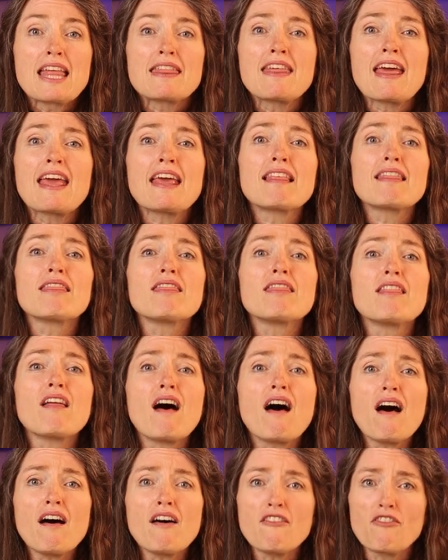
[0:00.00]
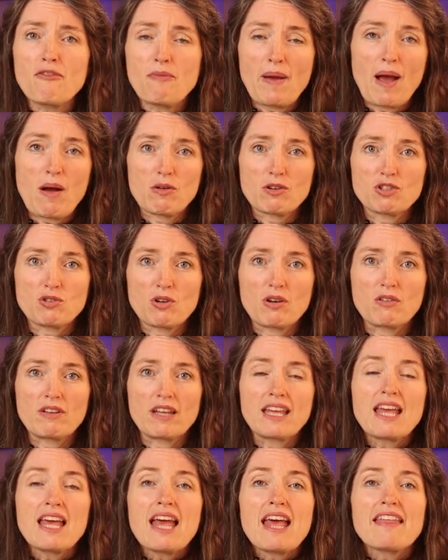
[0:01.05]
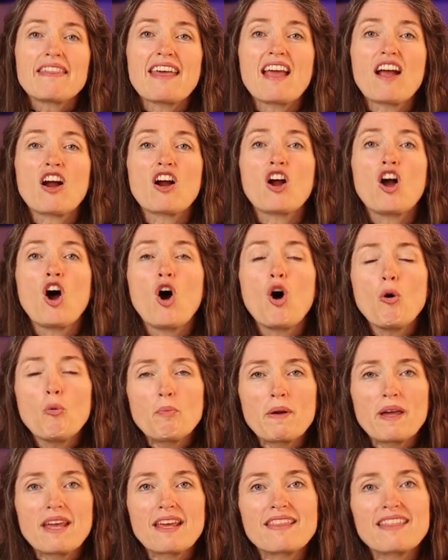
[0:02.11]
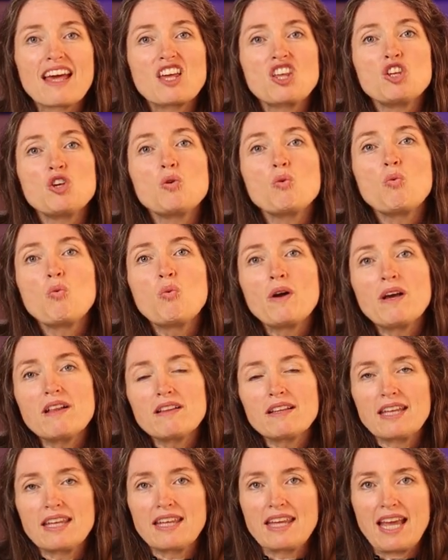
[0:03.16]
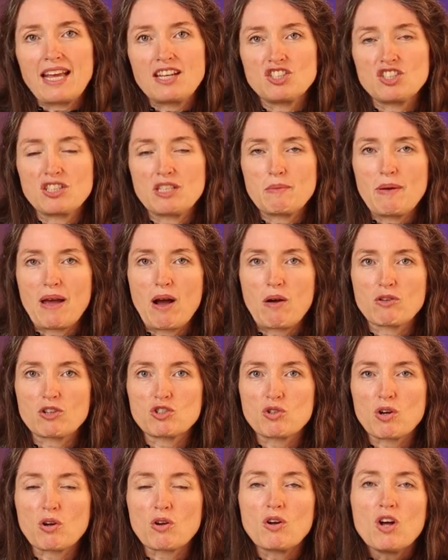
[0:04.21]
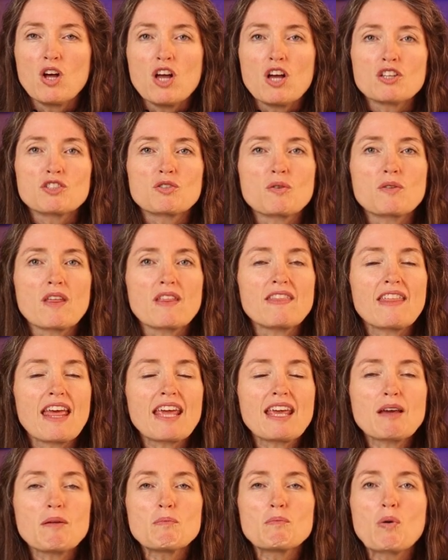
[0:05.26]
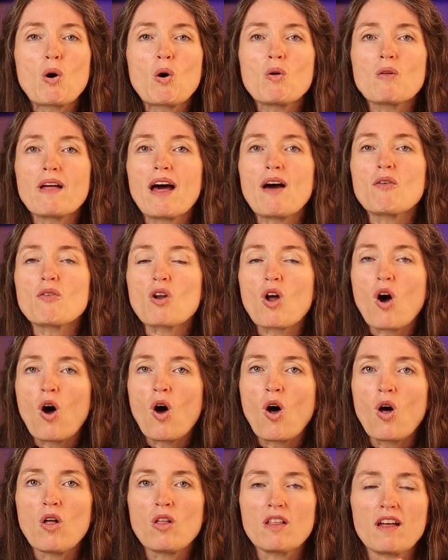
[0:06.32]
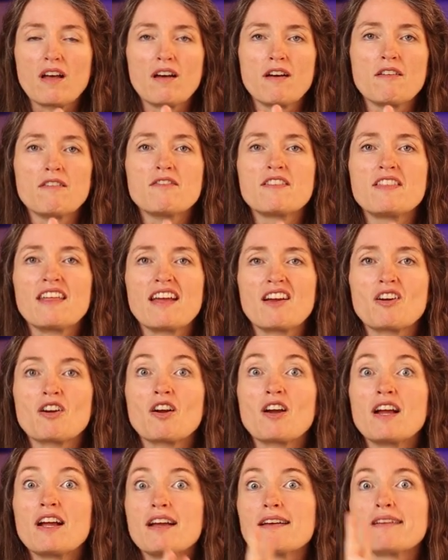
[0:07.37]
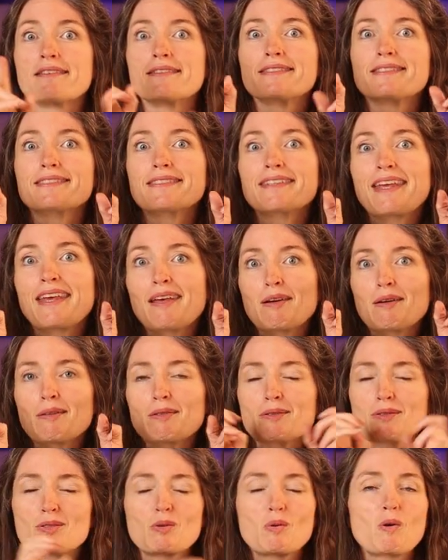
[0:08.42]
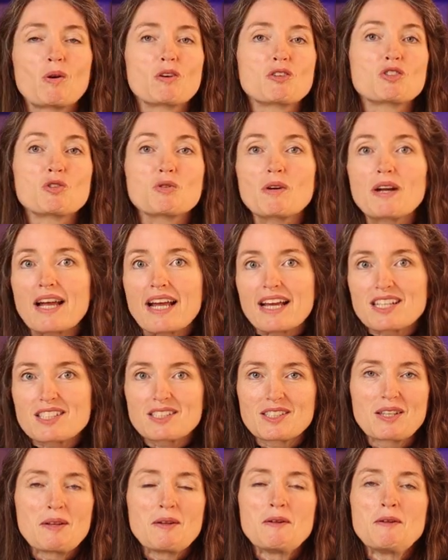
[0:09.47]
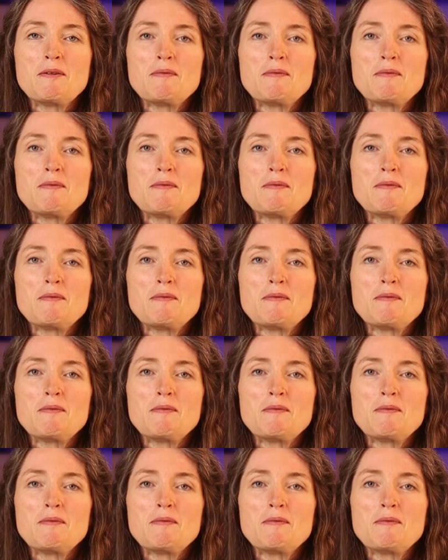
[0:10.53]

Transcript: They love power struggling. They are hoping that you will engage in the power struggle so that they can pull out all of their skills or tricks.